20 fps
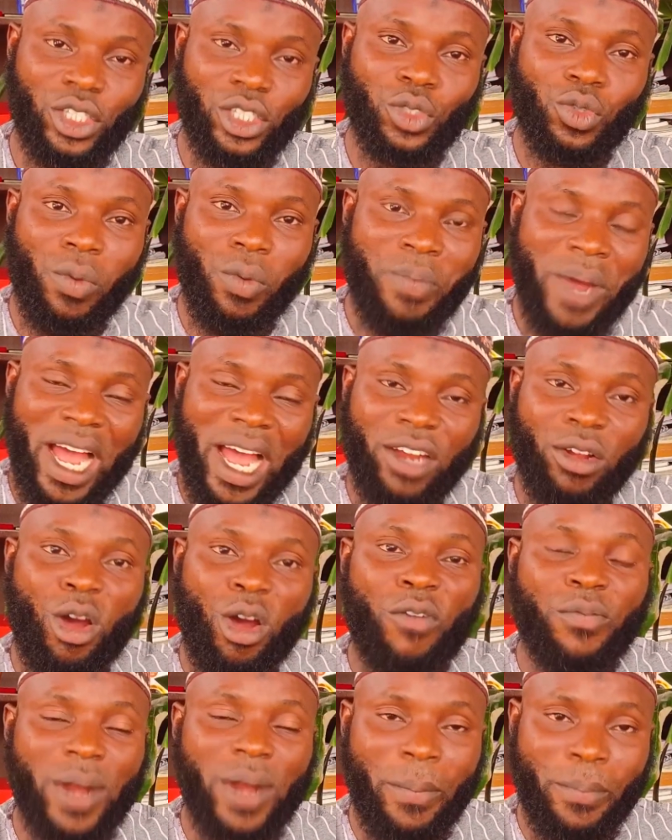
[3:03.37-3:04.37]
to buy an
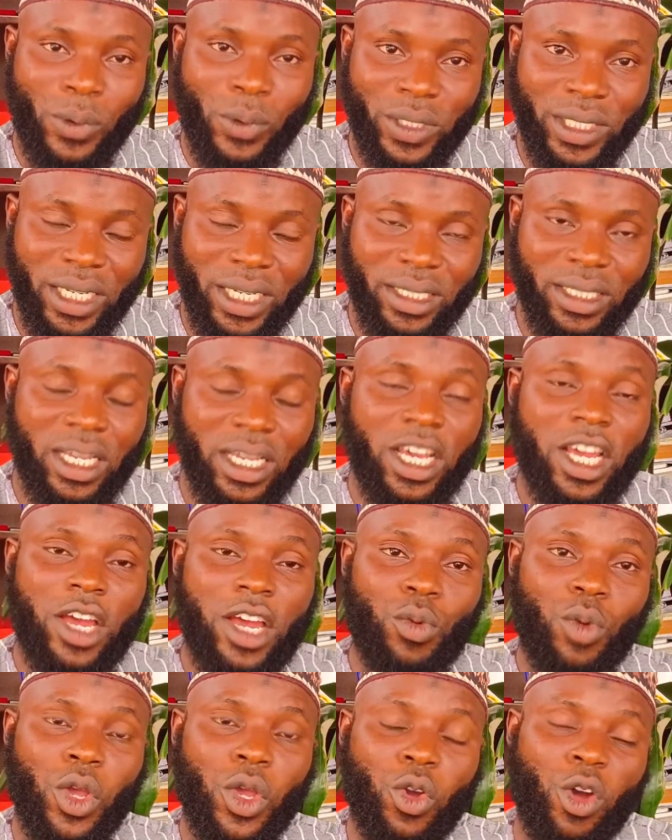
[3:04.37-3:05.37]
off-plan project,
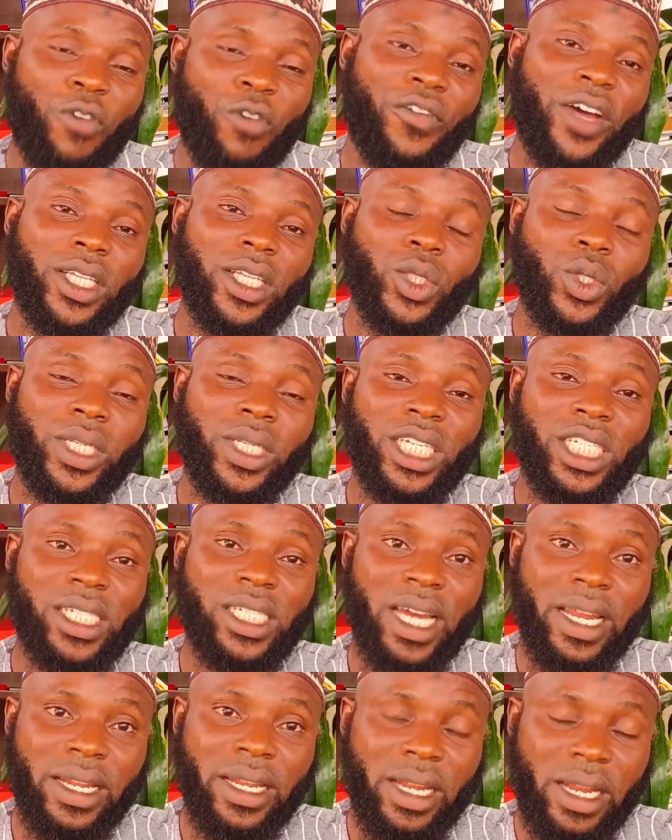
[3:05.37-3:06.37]
when you convert it to
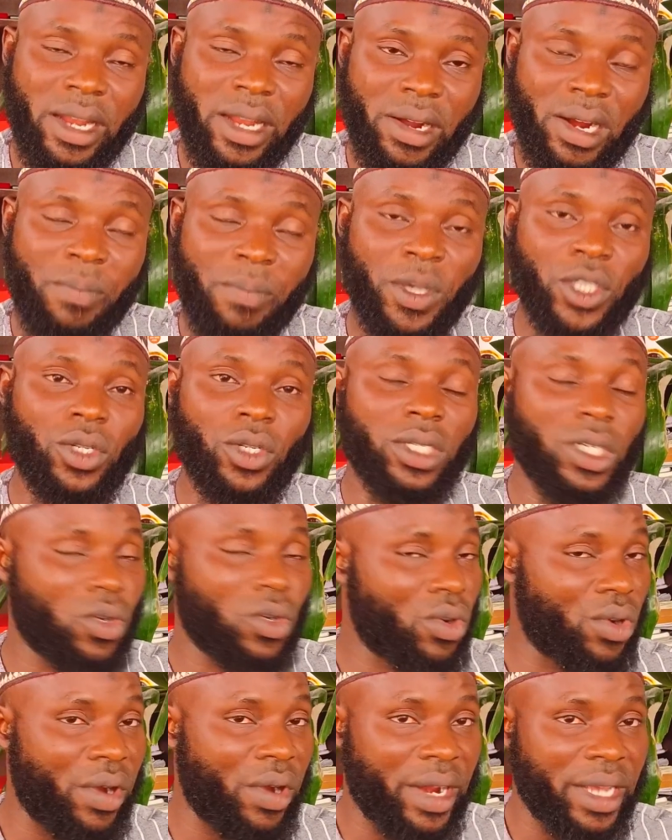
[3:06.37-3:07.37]
Nigerian naira based on the
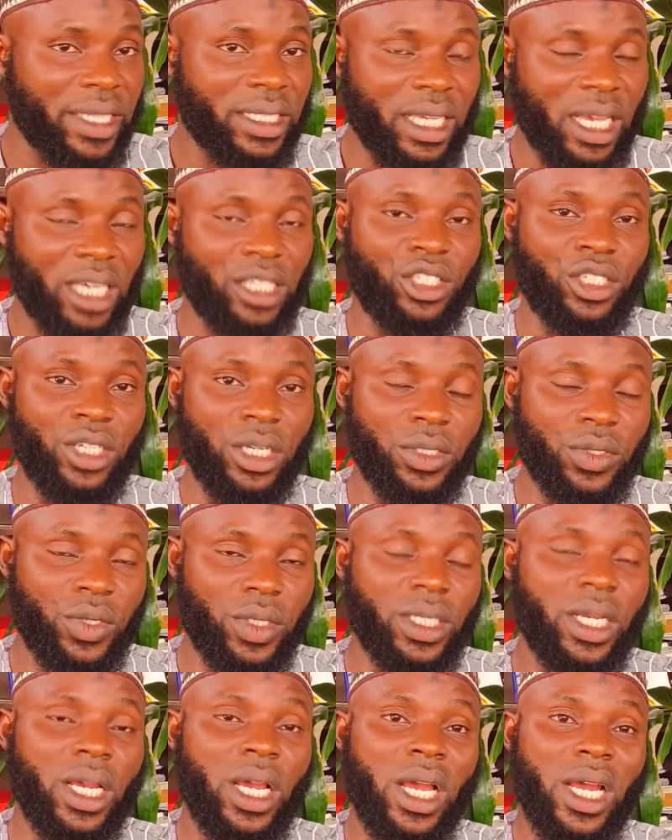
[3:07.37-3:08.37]
current exchange
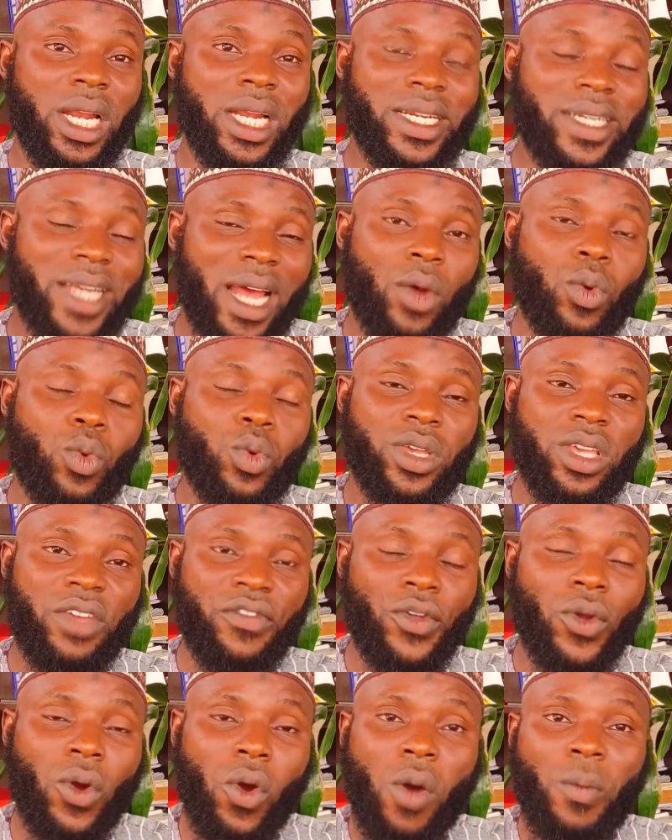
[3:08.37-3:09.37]
rate, that will
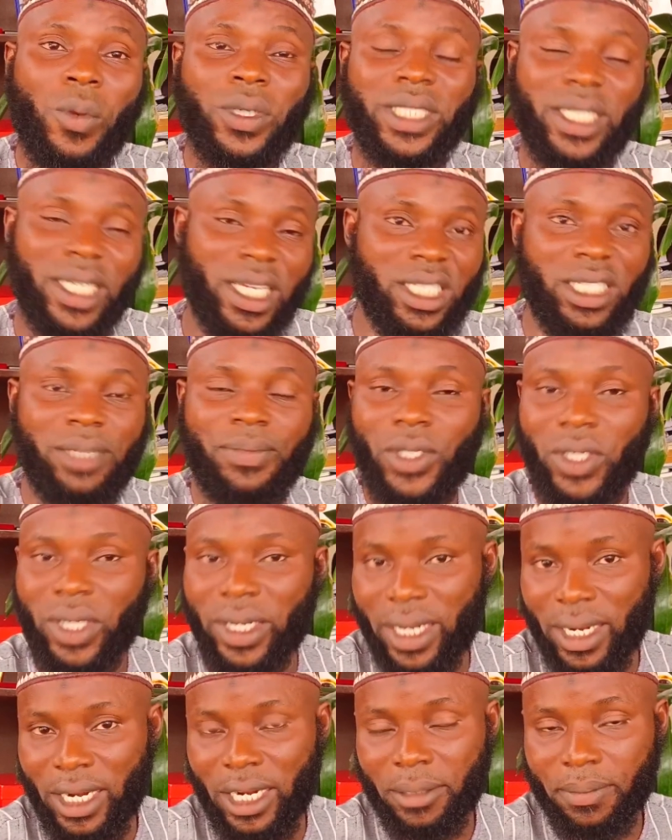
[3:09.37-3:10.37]
give you almost 80 million
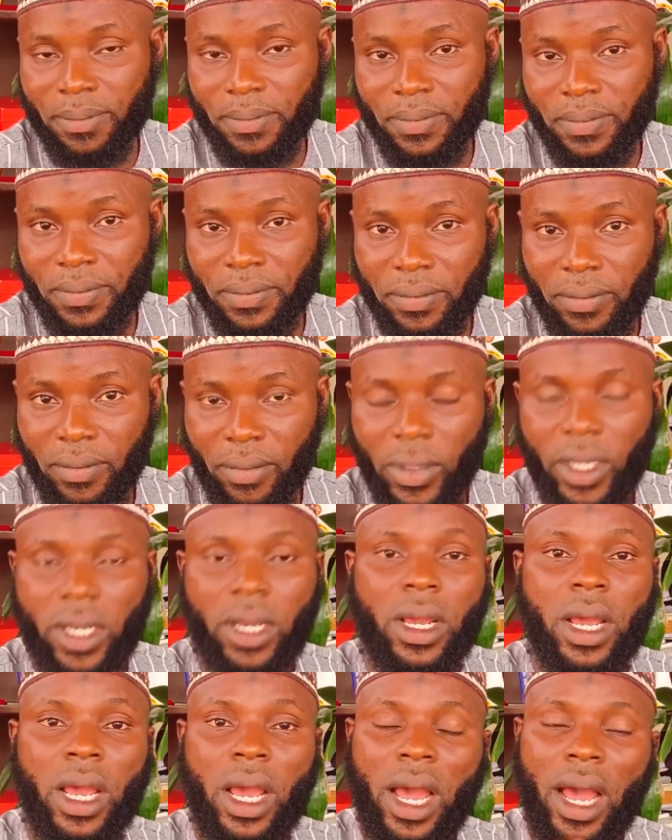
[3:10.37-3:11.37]
naira.
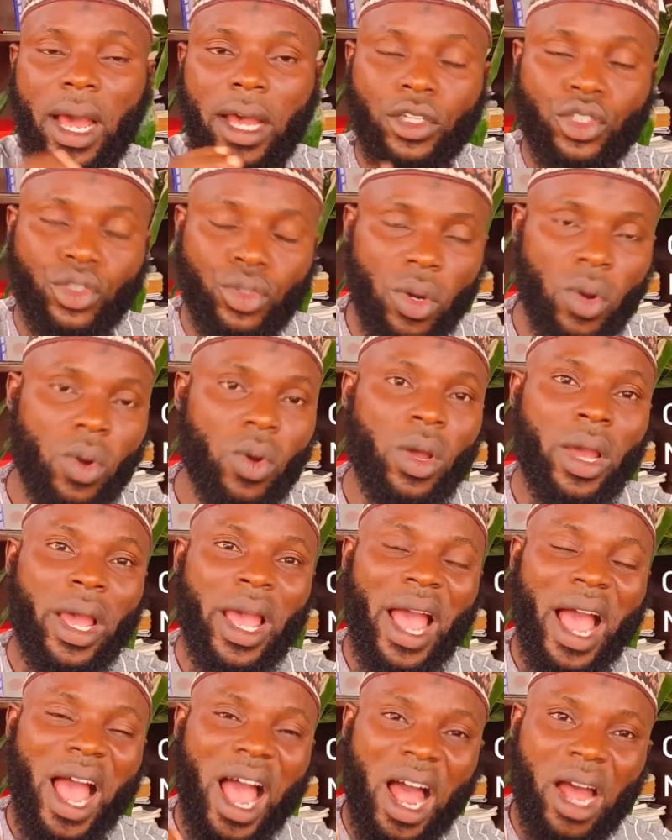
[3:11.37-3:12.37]
So,
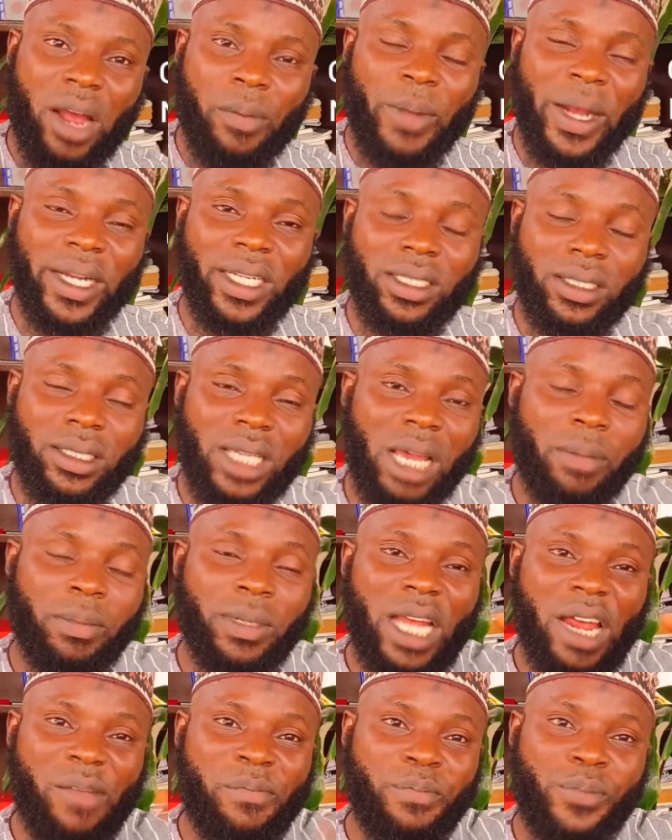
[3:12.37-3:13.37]
and by the time
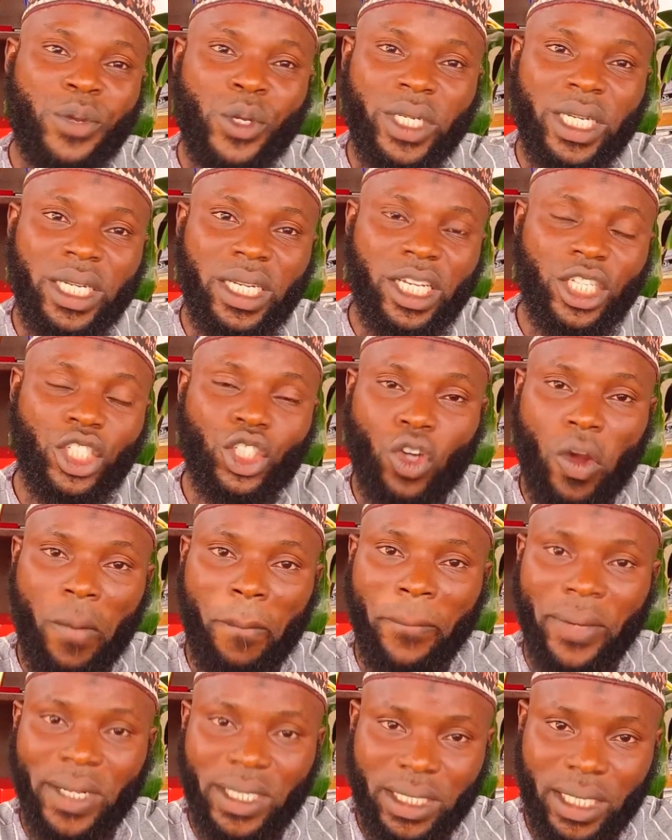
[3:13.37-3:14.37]
that building is
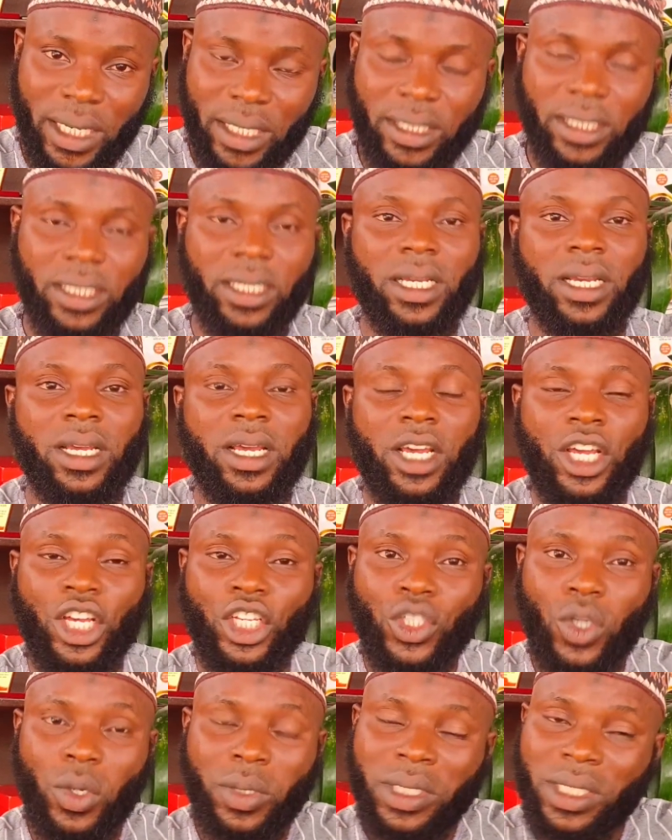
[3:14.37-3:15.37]
completed,
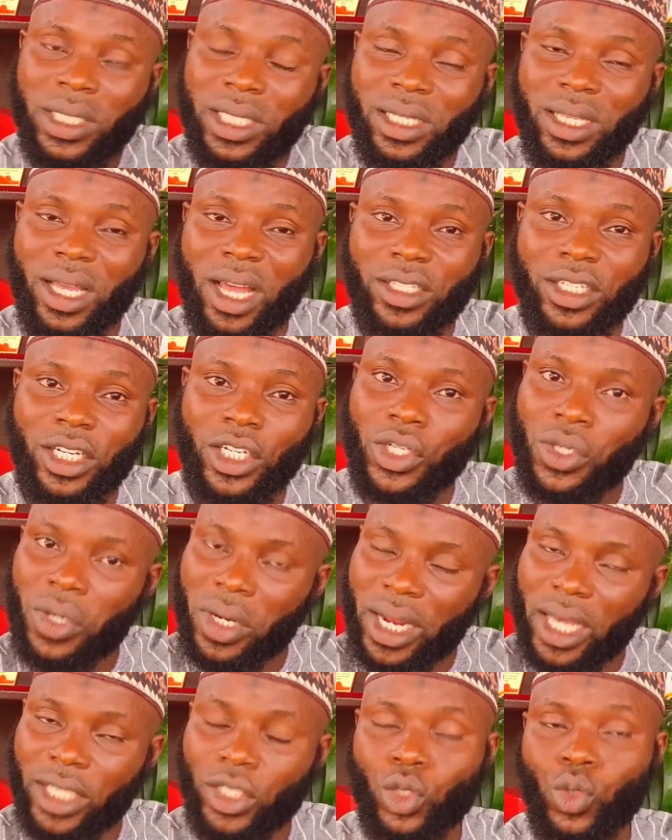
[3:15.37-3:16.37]
your
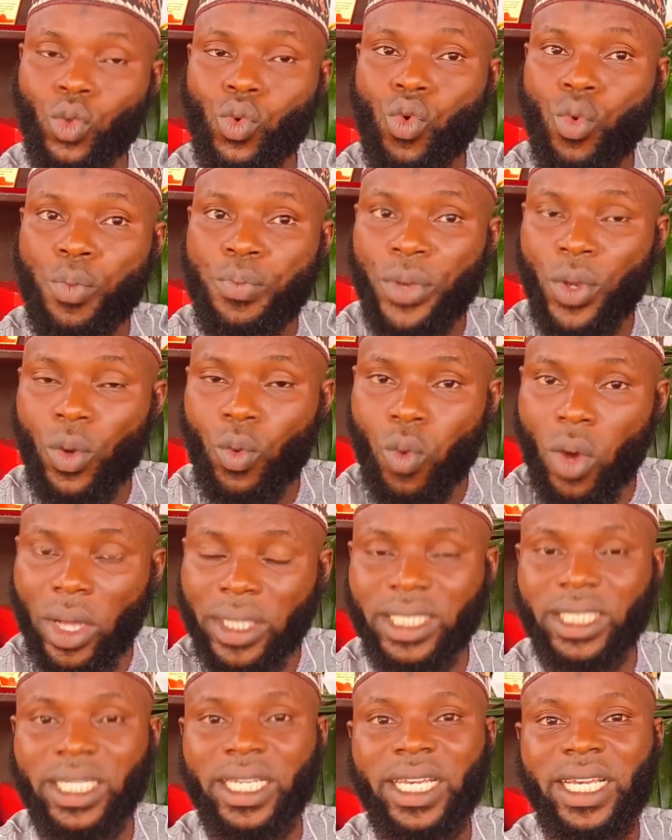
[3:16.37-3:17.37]
$60,000 could be
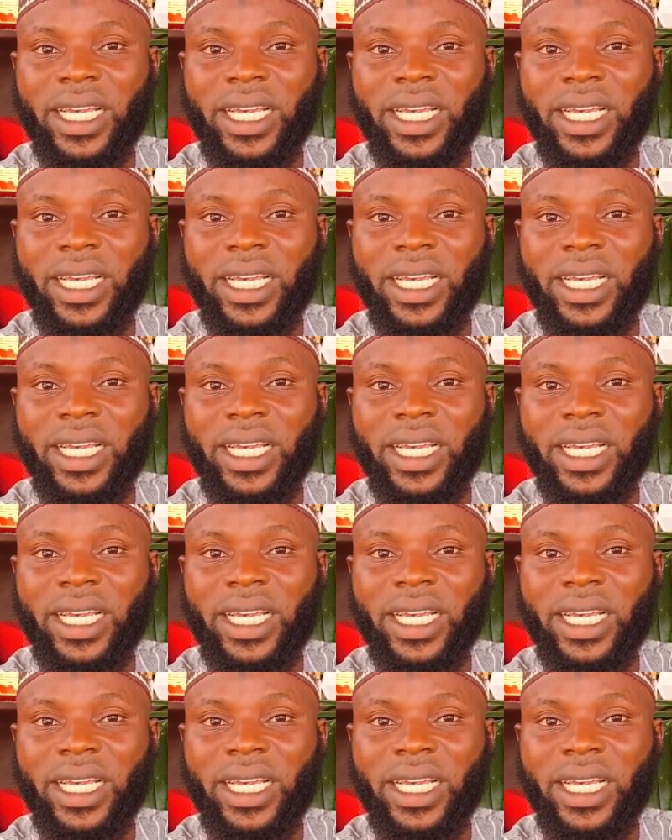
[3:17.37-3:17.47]
worth